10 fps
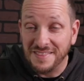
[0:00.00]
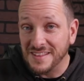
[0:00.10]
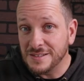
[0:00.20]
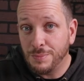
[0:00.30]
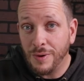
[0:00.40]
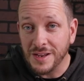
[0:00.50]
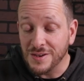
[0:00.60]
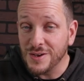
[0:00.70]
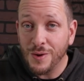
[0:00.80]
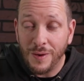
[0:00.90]
At this point,
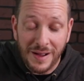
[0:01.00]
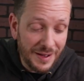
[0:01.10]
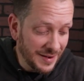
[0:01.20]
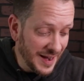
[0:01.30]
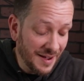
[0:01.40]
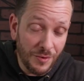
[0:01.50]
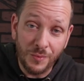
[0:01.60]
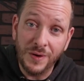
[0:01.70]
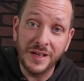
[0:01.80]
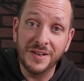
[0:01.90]
you can go out and have a
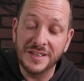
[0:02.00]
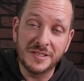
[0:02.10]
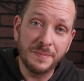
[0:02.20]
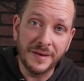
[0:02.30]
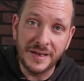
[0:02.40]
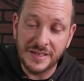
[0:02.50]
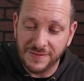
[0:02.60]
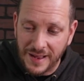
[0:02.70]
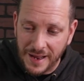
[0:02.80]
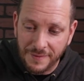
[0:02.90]
really good experience
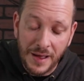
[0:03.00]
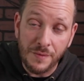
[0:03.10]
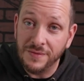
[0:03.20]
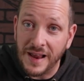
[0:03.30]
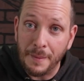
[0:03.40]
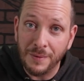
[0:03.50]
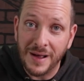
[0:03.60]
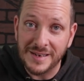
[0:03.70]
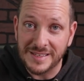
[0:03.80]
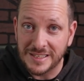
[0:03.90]
flying around with
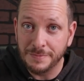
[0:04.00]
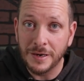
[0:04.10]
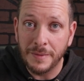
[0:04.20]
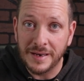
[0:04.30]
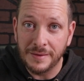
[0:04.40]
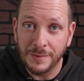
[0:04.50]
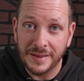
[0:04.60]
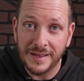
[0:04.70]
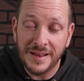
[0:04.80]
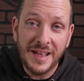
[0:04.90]
Flaperons and experiment
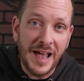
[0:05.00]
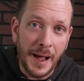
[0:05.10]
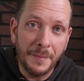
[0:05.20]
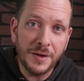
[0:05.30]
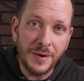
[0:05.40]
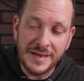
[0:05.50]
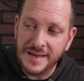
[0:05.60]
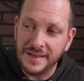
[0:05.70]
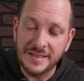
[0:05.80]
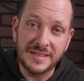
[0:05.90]
with it. I'm gonna go ahead and
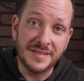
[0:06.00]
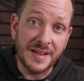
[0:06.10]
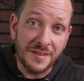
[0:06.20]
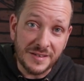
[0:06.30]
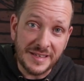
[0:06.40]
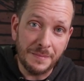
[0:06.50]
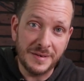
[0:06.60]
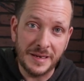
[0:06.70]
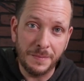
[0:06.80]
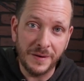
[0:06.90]
take this another step
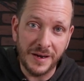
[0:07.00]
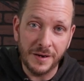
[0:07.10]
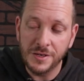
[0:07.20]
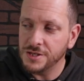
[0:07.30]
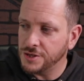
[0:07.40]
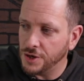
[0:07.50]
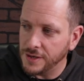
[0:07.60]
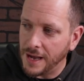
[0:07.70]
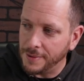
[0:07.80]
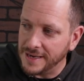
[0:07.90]
deeper here just to show
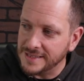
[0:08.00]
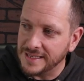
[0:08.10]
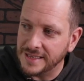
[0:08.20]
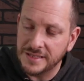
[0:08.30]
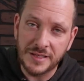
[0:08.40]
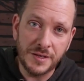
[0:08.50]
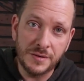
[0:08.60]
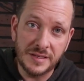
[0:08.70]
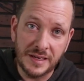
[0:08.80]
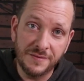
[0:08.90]
you how easy it is to
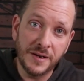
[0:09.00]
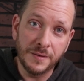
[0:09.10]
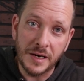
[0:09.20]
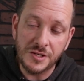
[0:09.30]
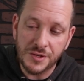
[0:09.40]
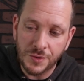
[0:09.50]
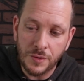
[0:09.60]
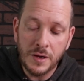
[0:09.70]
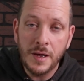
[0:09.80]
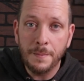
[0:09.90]
use the configuration
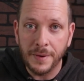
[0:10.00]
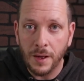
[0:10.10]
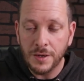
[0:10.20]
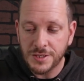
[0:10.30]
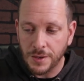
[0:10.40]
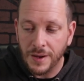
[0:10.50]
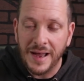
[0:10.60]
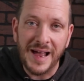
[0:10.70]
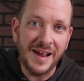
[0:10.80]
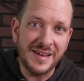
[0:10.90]
tool, but also
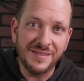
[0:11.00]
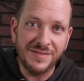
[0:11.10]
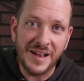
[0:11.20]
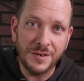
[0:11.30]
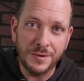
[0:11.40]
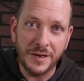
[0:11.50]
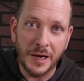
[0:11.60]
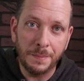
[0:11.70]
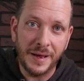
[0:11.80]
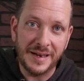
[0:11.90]
how you can fine tune your
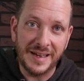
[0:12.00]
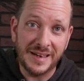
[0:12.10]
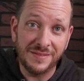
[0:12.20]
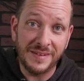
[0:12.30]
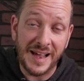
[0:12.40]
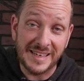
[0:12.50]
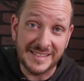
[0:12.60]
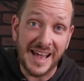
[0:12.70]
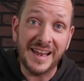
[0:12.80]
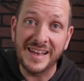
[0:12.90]
airplane to get it to fly
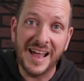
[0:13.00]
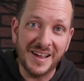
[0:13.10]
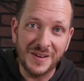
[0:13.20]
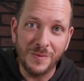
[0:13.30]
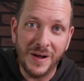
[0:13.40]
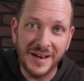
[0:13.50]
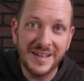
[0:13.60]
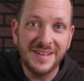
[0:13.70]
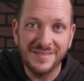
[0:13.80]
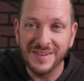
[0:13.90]
exactly how you want
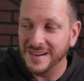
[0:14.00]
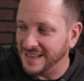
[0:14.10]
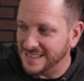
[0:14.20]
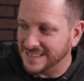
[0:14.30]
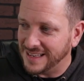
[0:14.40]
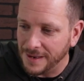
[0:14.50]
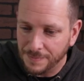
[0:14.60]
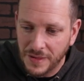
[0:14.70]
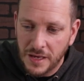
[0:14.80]
very easily.